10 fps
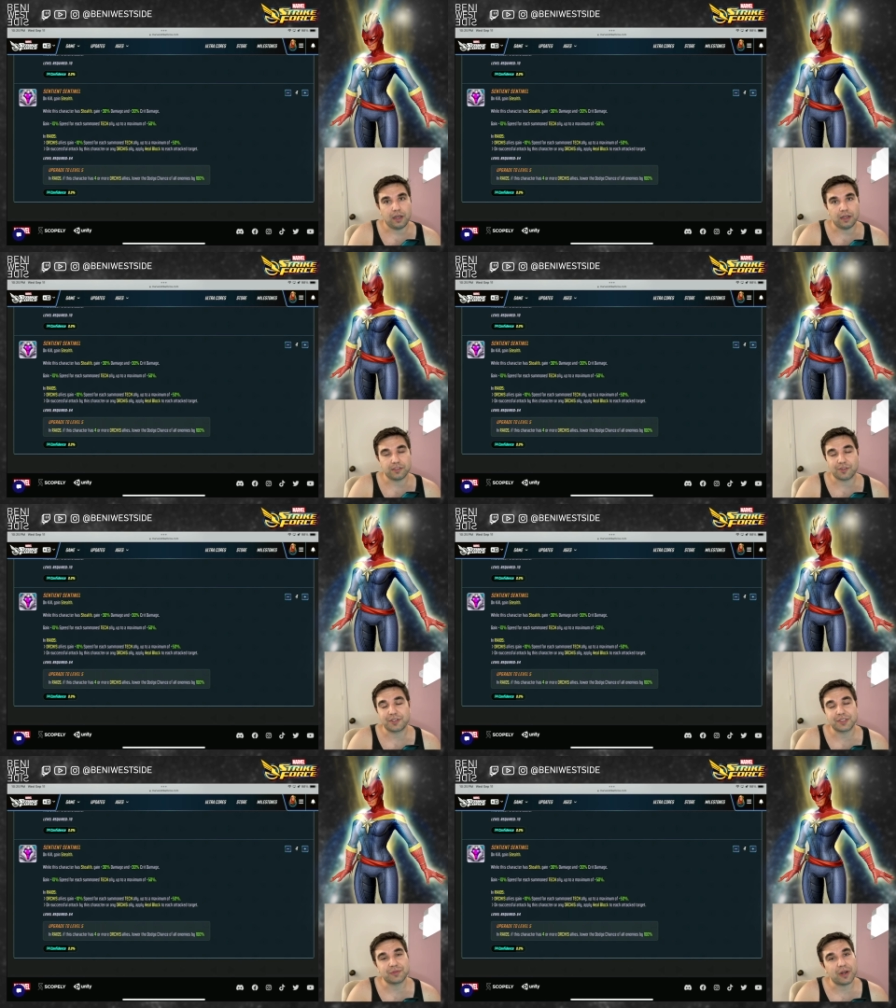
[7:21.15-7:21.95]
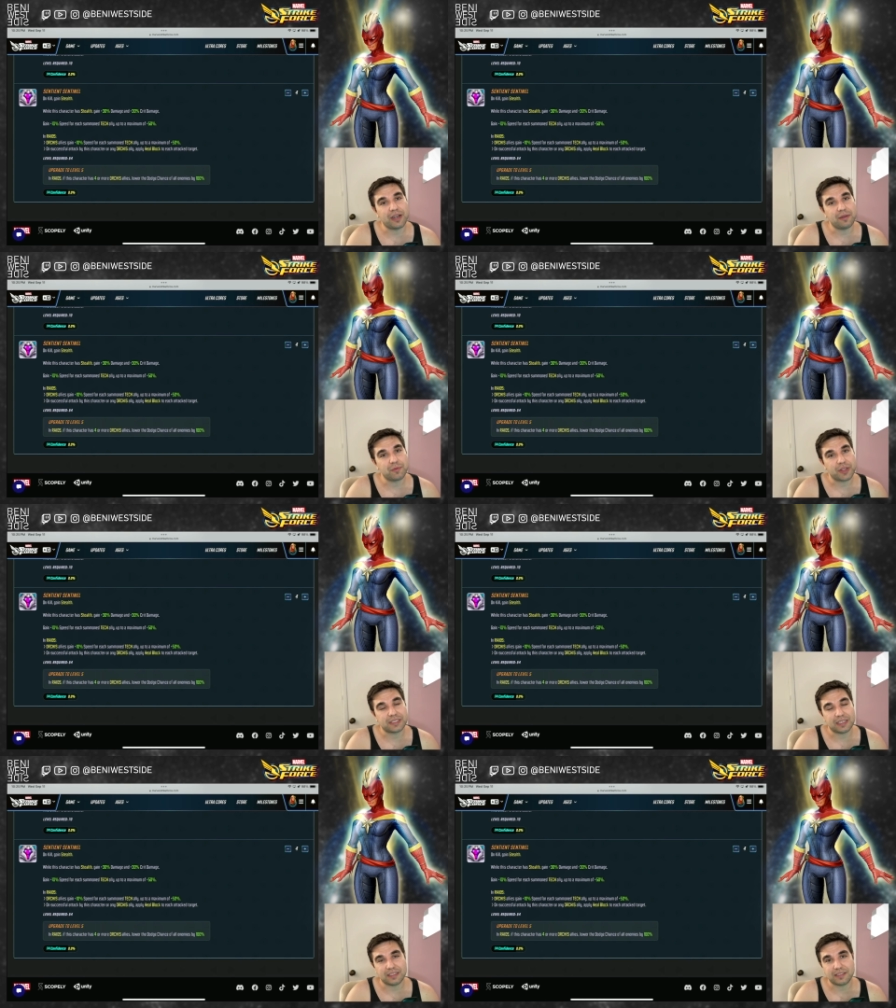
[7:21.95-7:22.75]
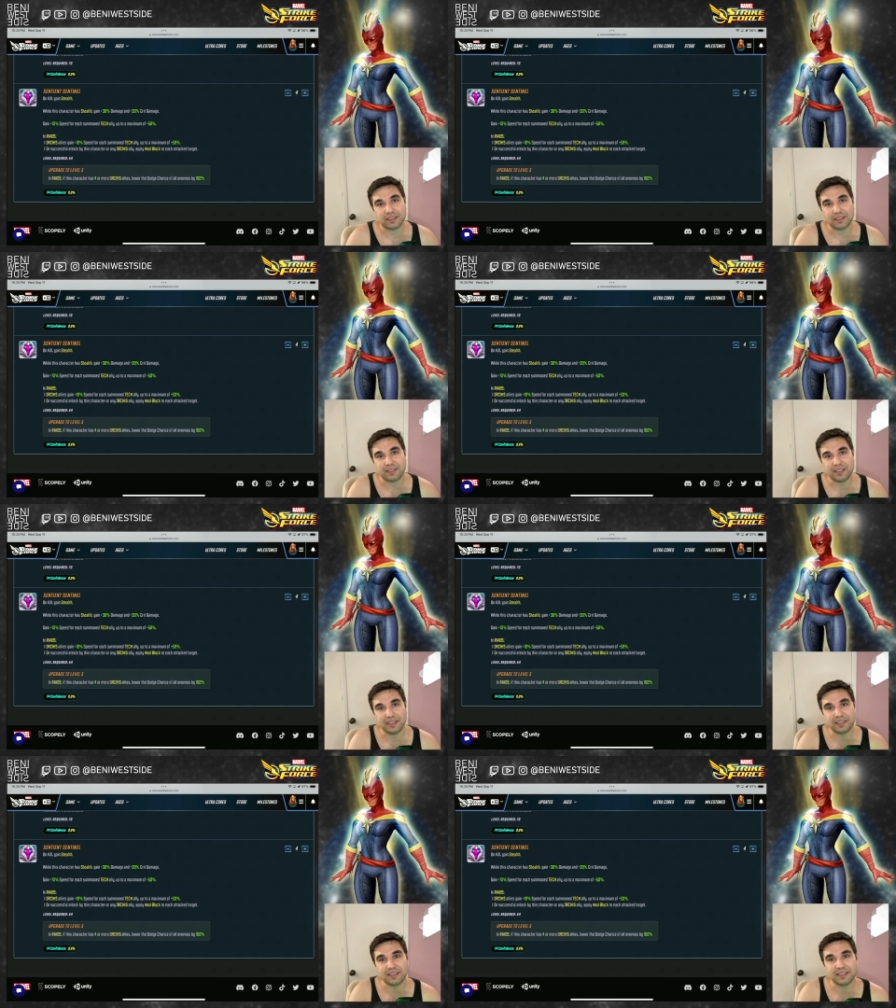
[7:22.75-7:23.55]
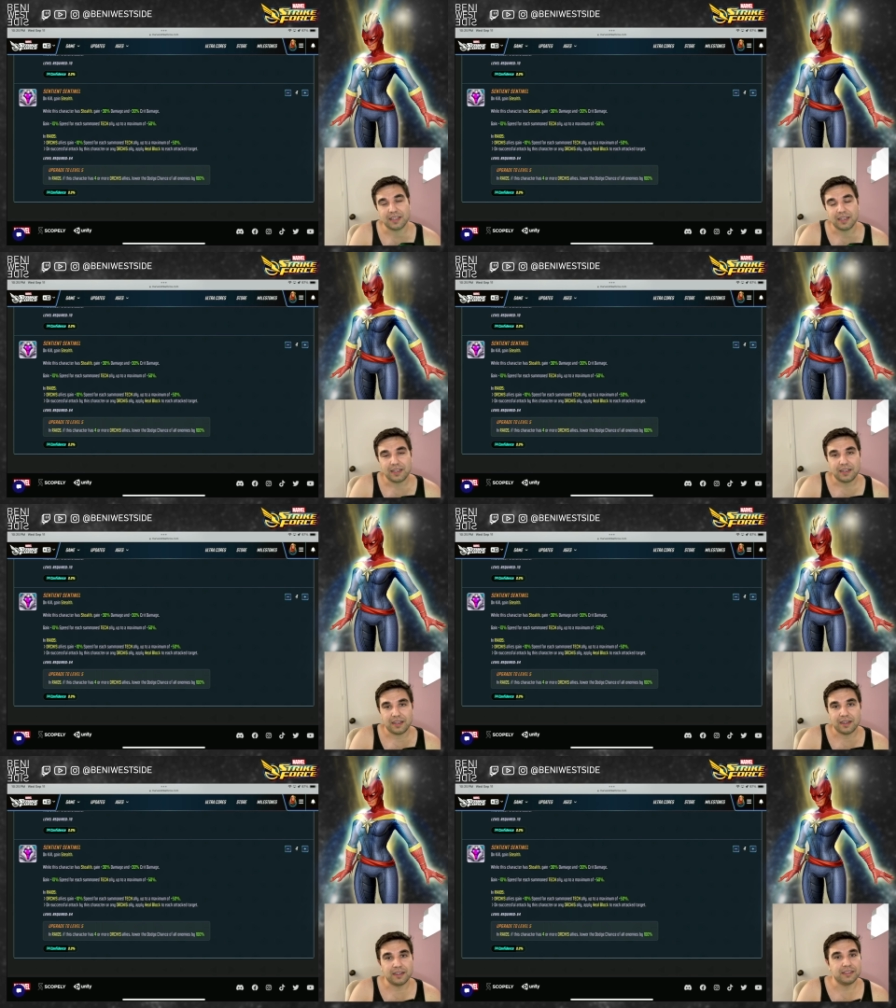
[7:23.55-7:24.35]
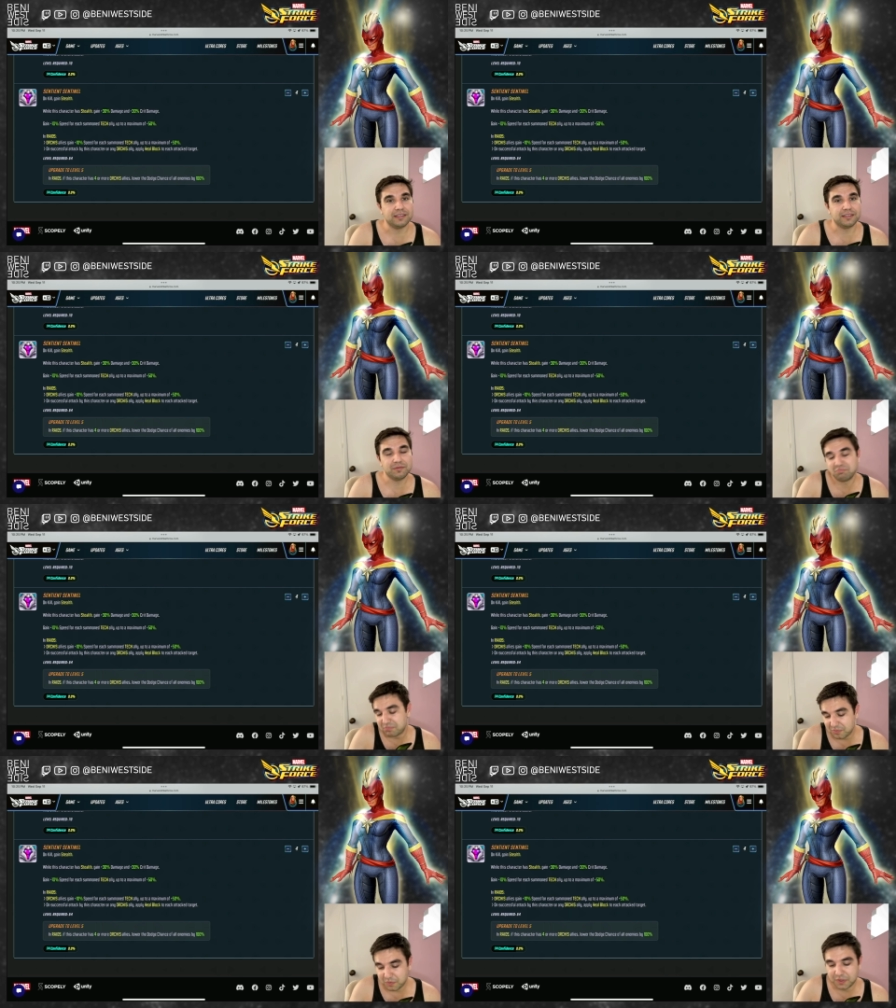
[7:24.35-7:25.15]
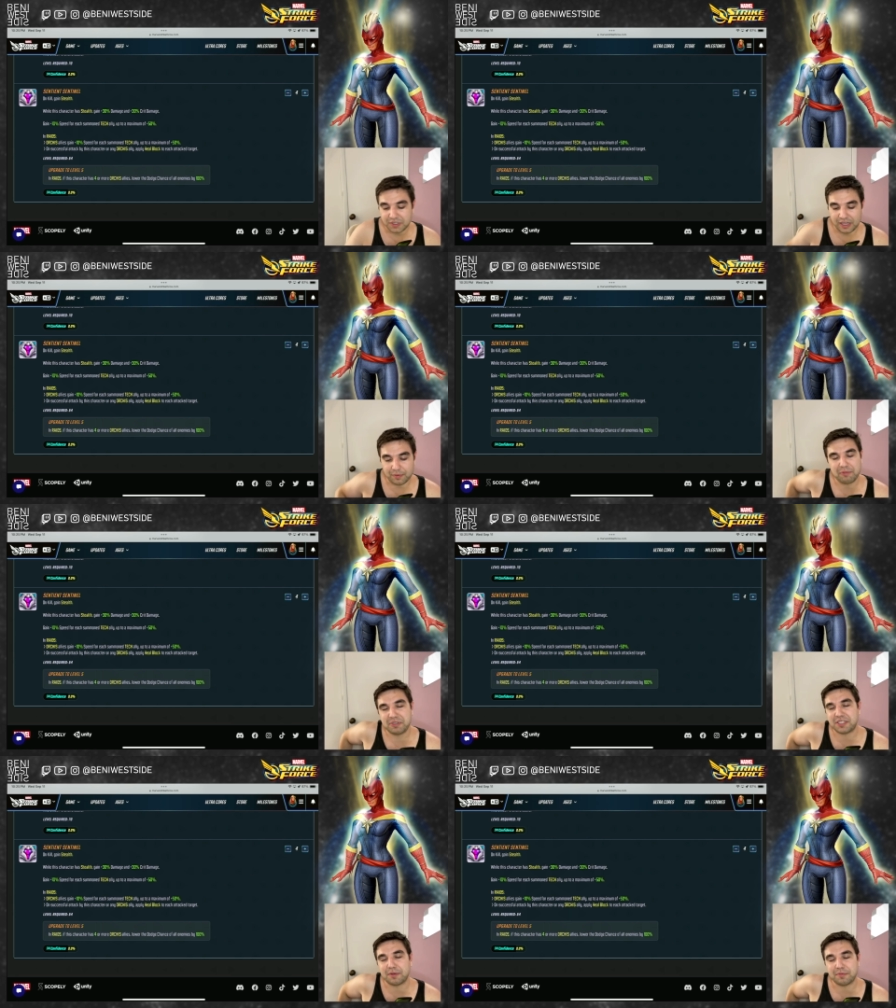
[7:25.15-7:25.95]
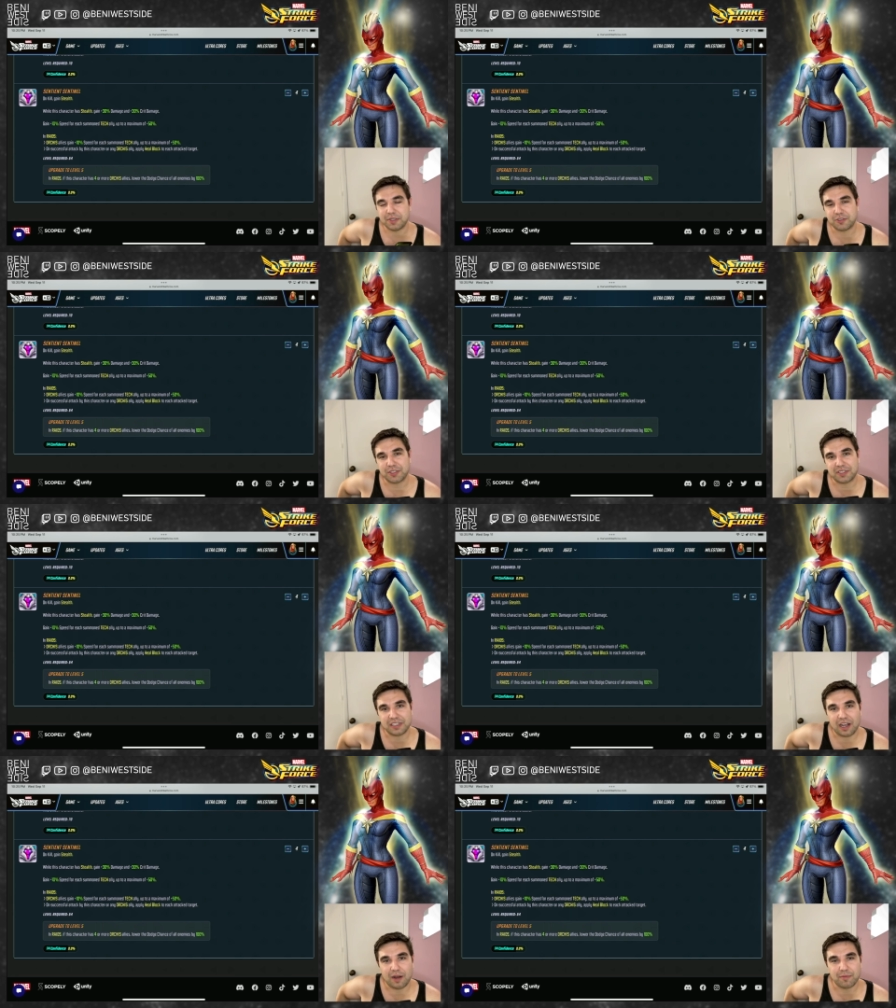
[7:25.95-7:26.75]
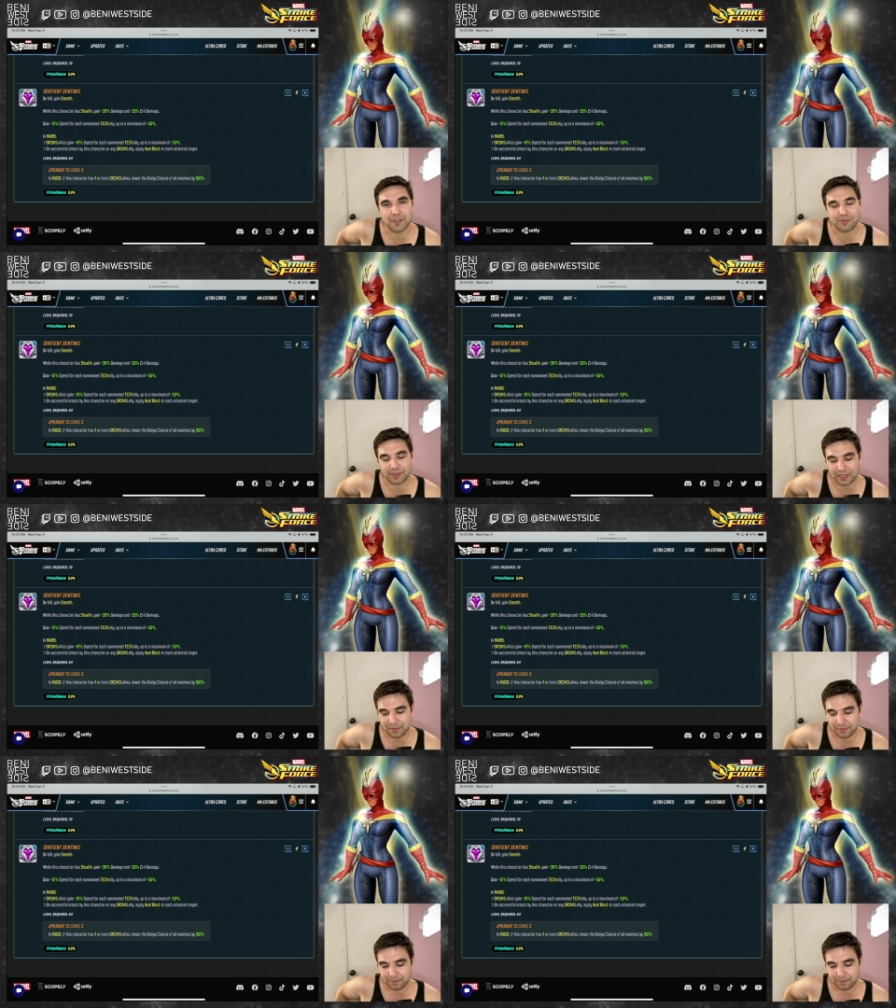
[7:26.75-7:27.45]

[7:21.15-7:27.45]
So you can run him with Sinister 6. There might be some interesting combos for him.